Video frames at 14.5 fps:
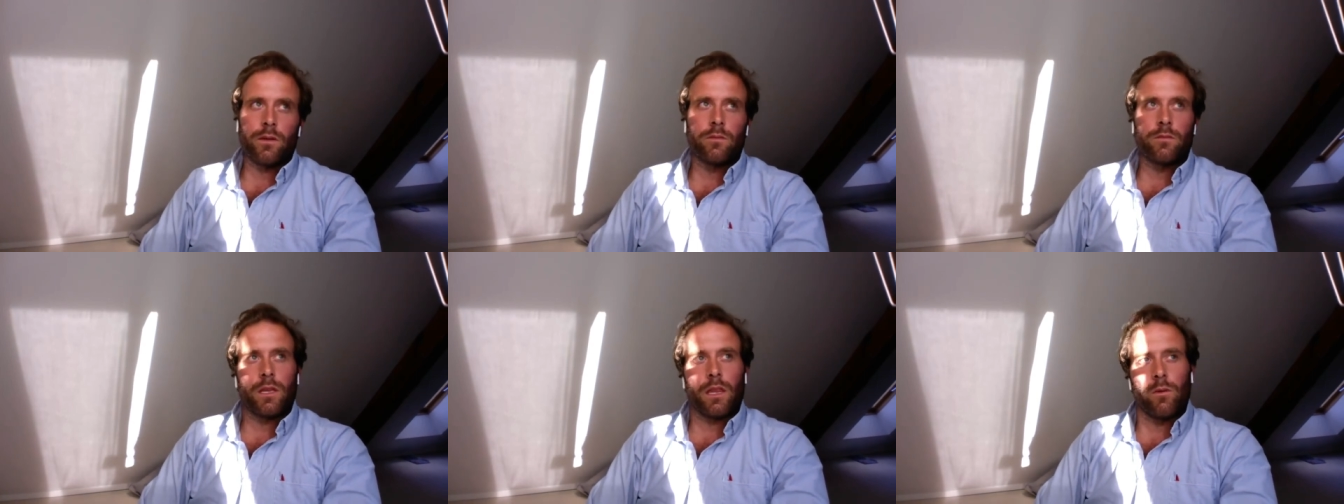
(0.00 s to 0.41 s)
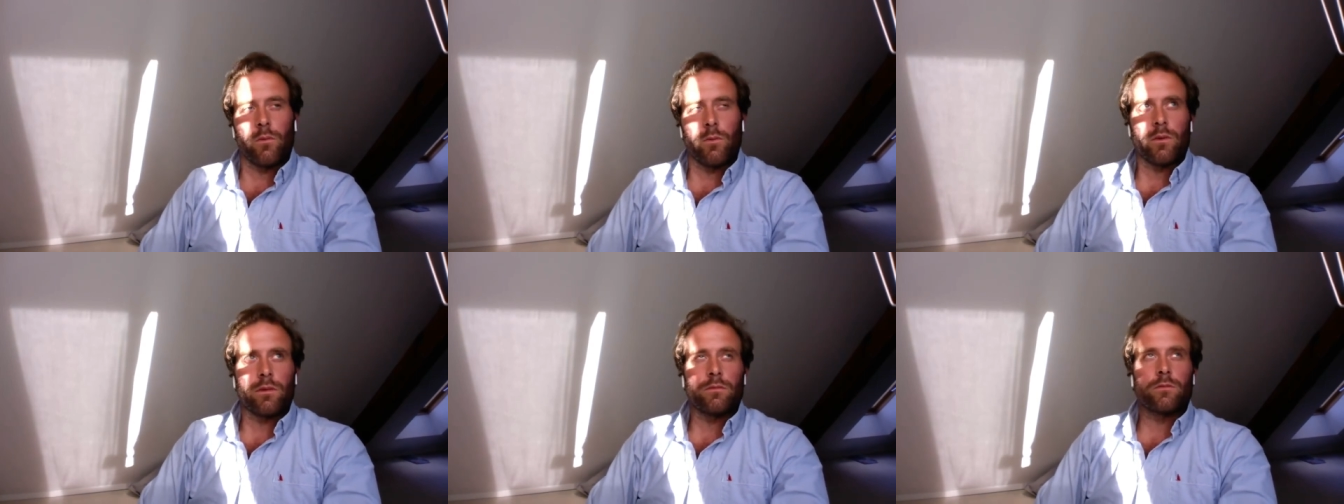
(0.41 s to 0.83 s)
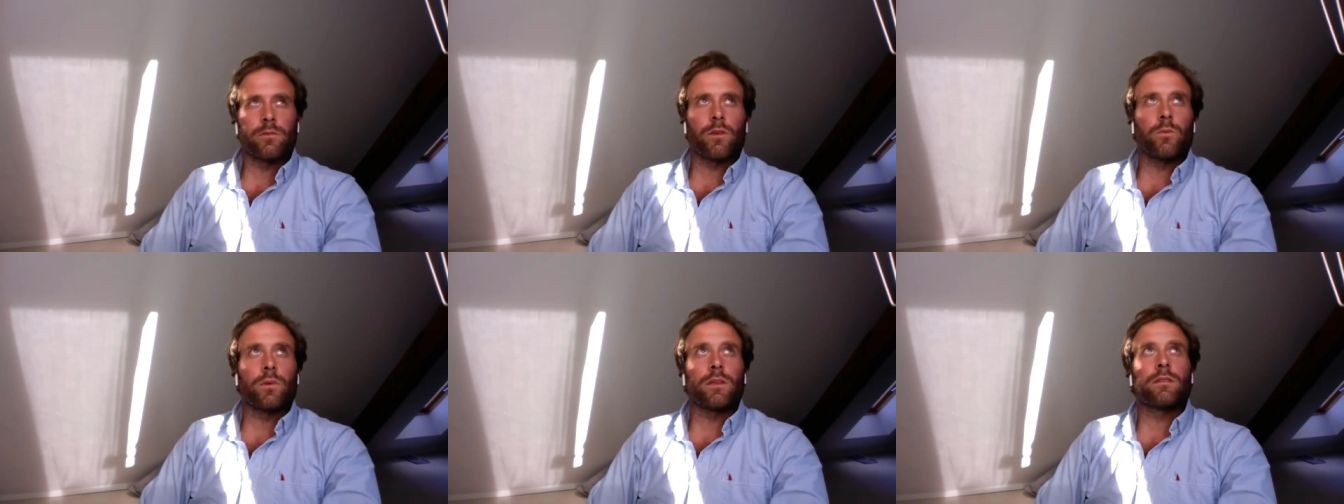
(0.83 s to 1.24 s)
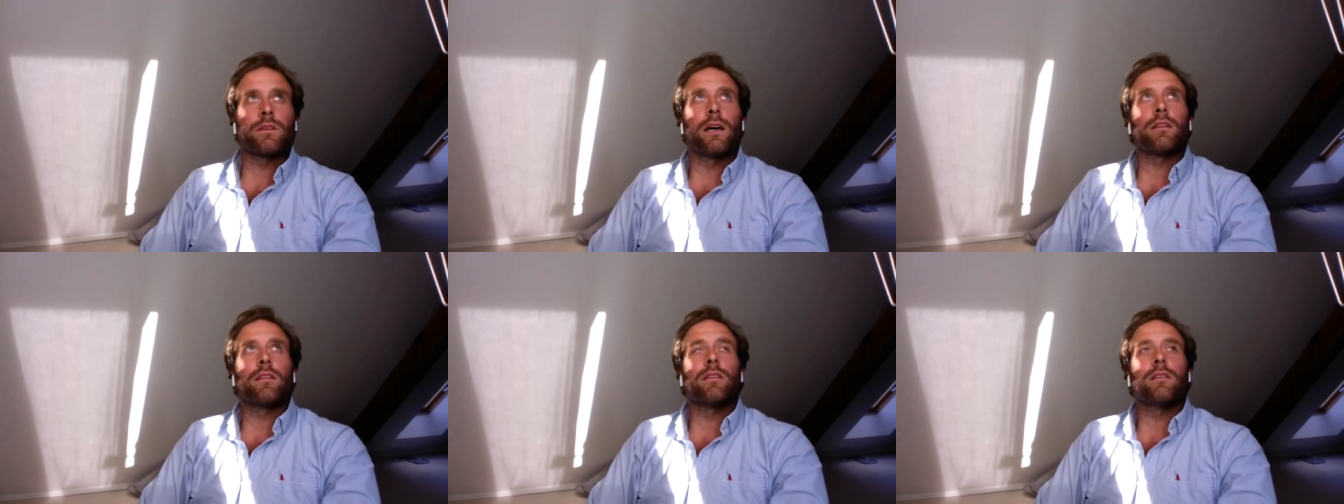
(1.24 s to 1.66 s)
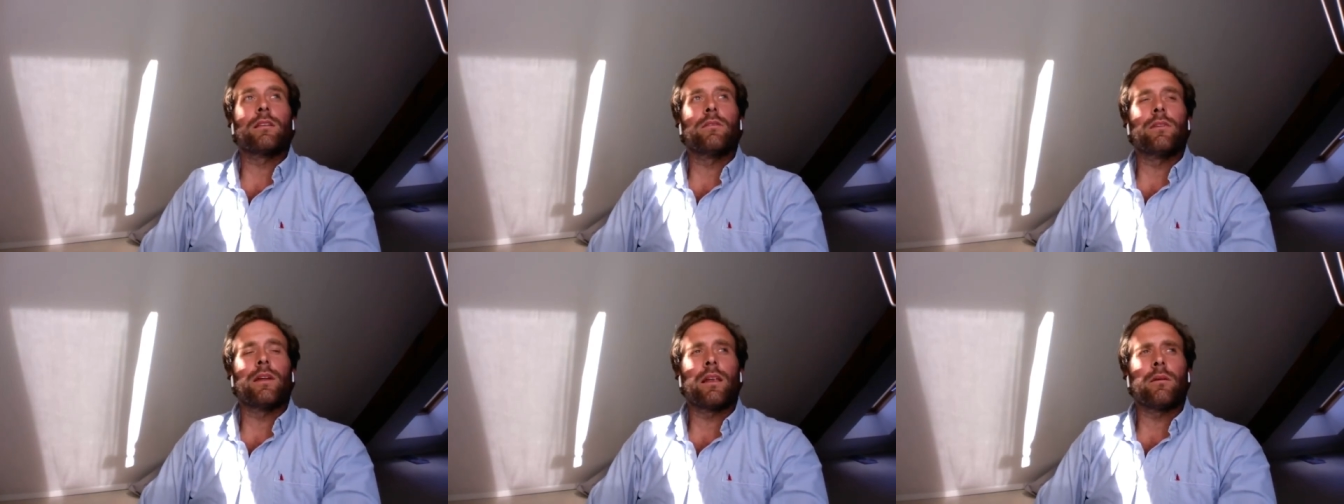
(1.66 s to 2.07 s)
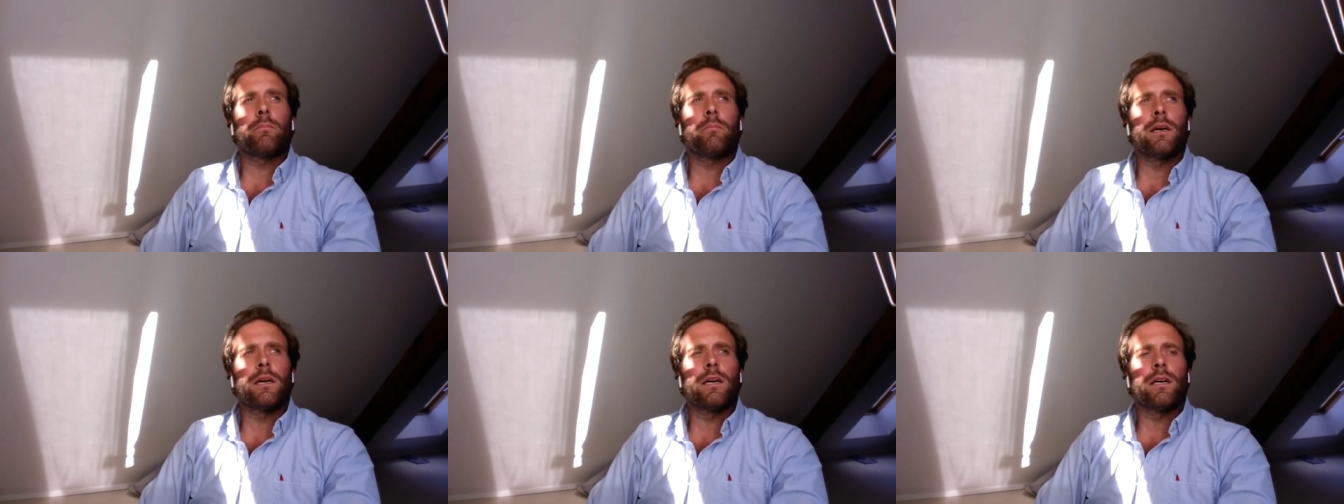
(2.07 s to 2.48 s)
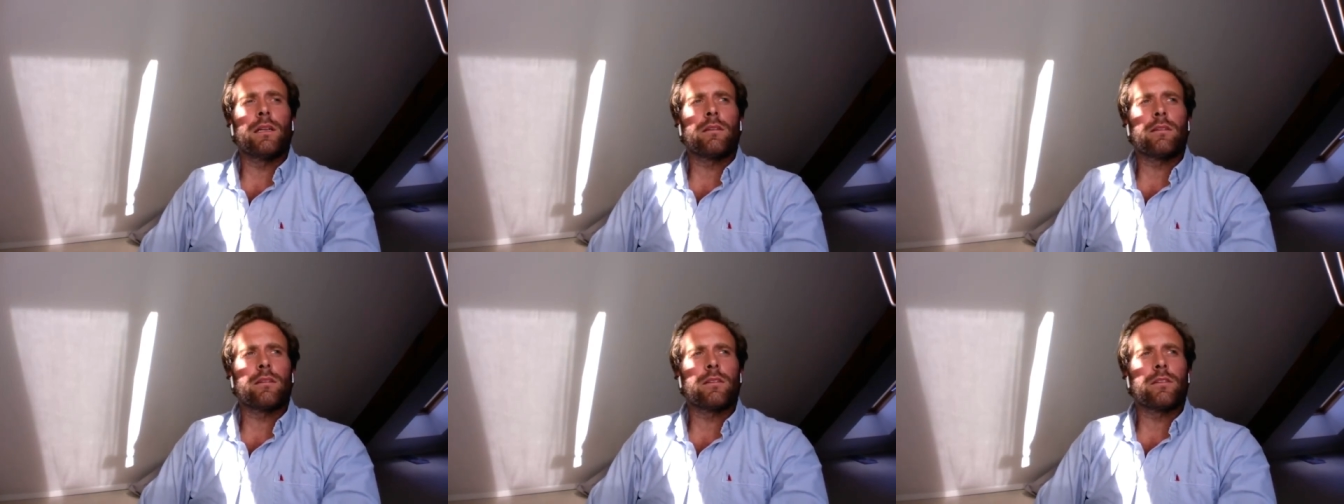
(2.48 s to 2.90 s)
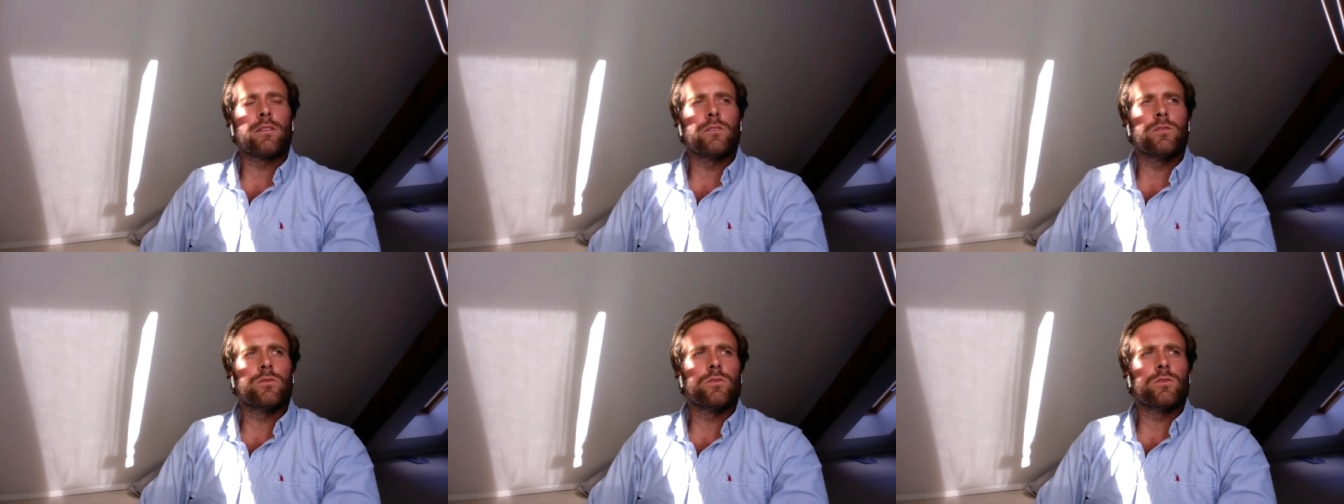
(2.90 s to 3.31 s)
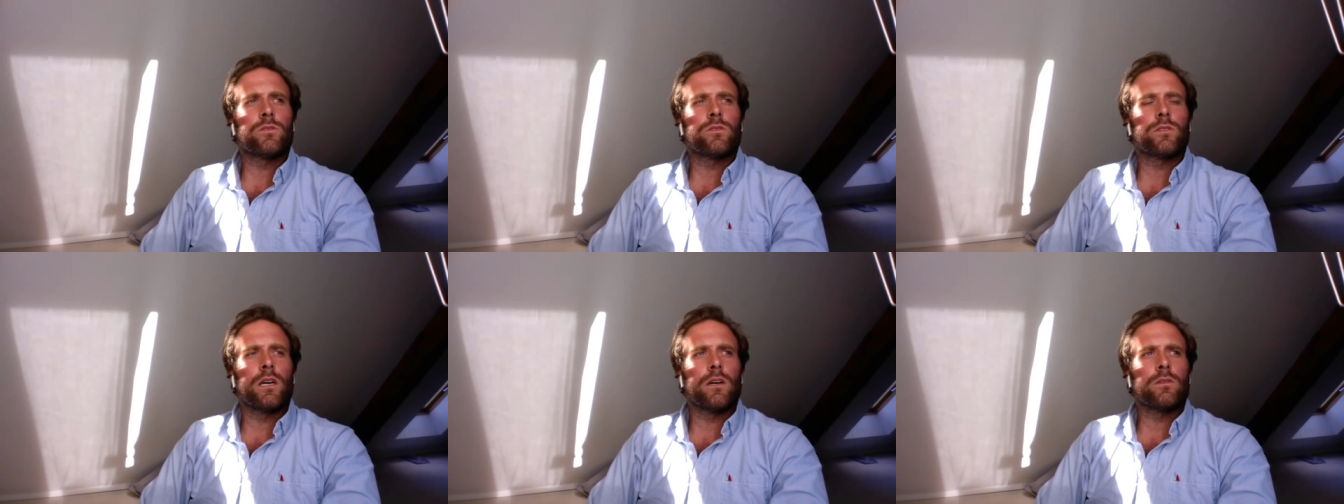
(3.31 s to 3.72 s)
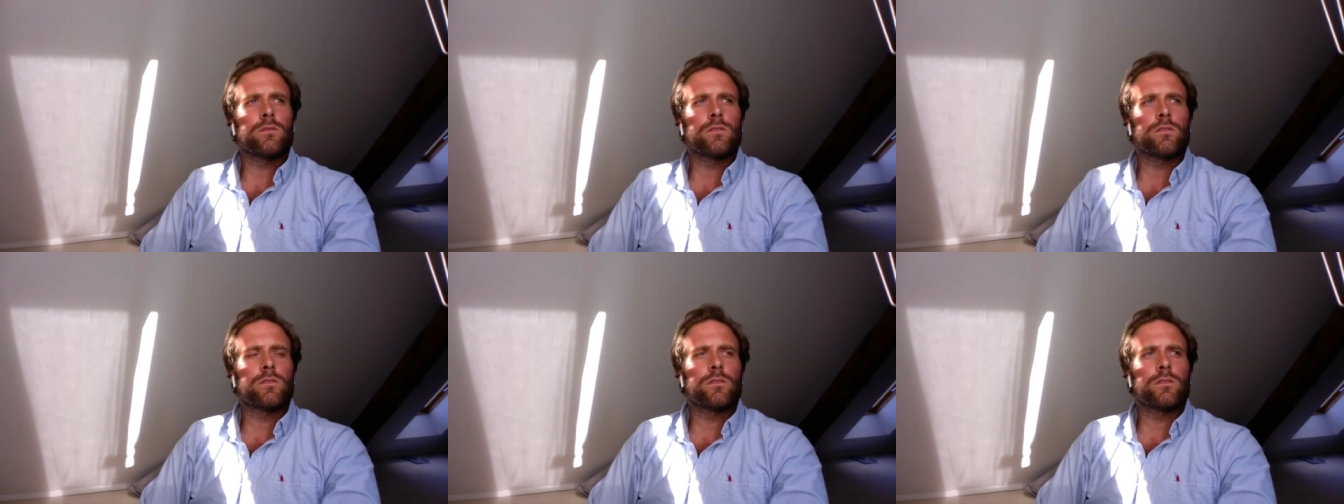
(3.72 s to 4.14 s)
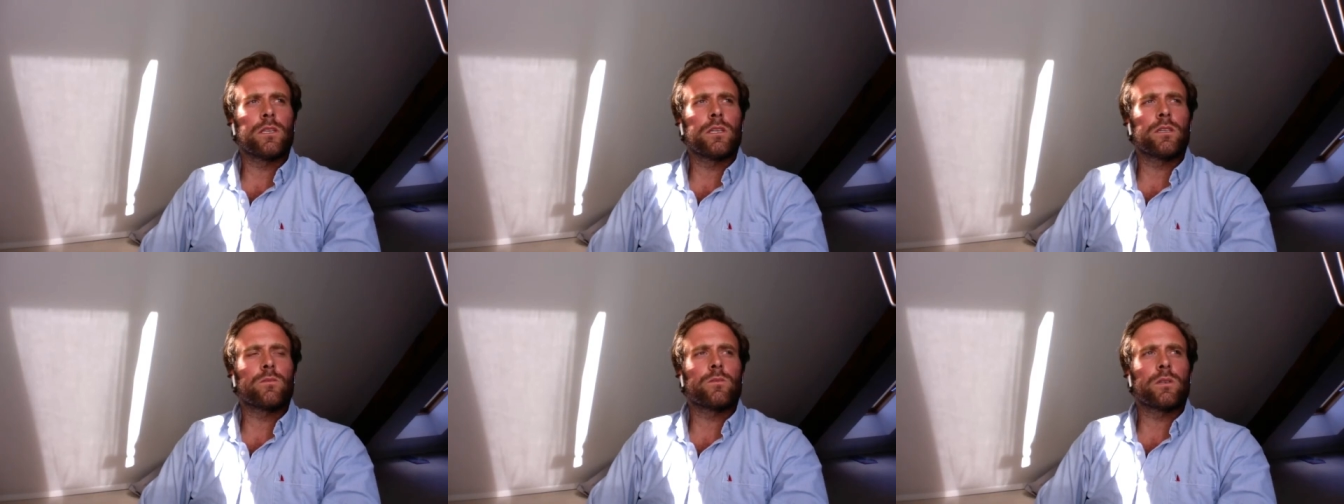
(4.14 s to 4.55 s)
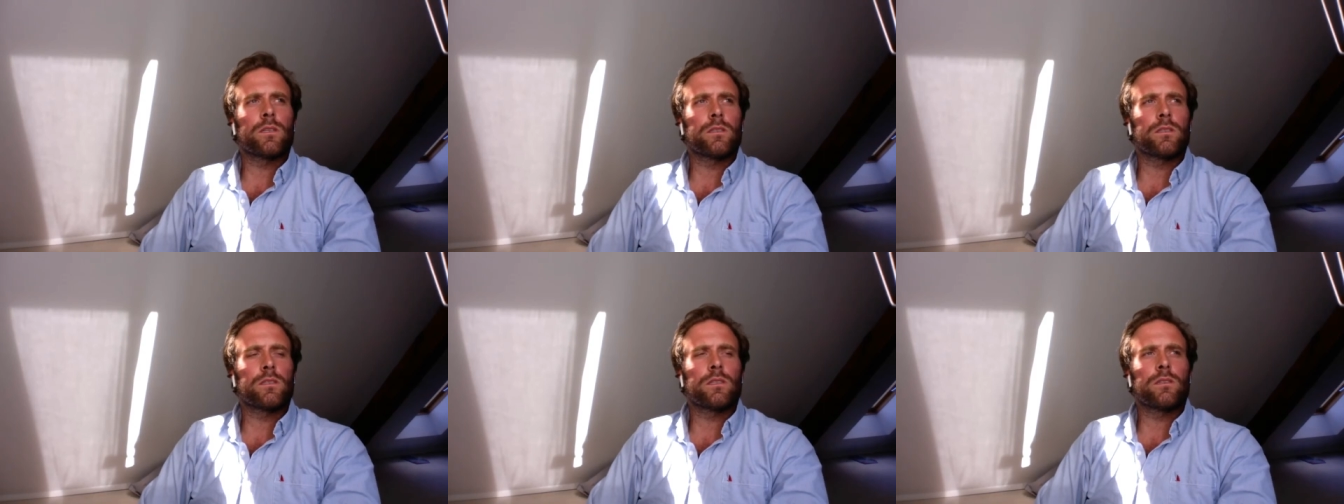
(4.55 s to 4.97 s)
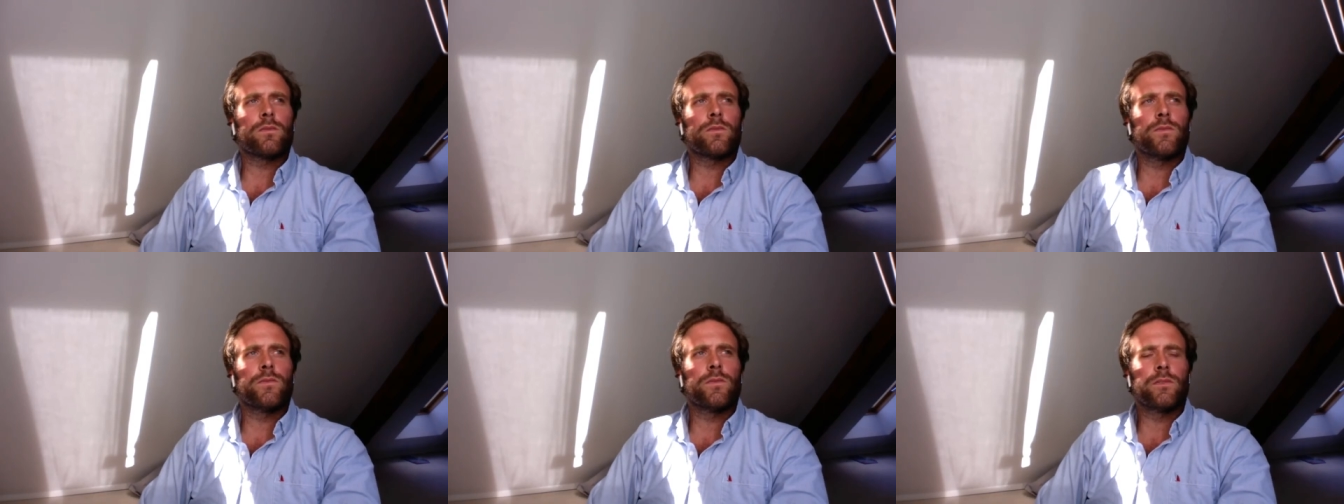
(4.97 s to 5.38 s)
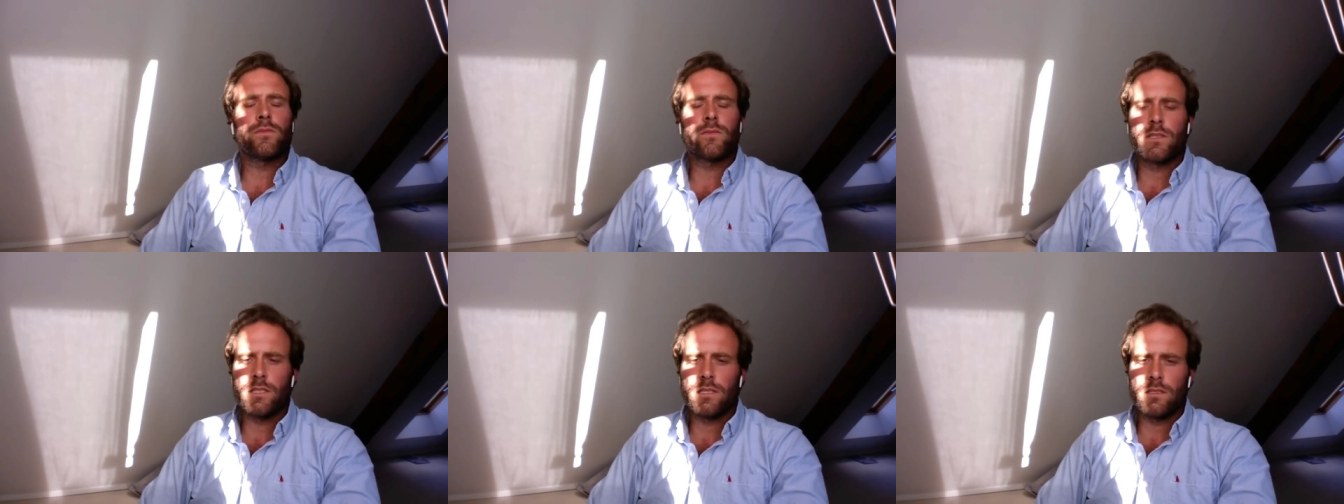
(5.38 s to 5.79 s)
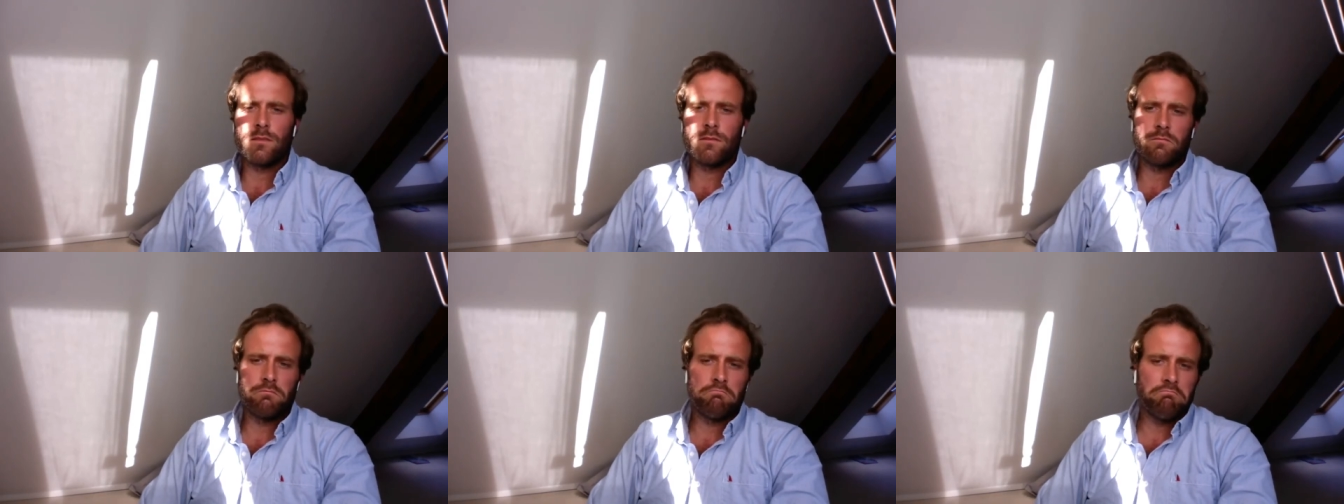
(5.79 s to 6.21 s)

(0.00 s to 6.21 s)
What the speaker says: We we started the development 2000. What is it? 15.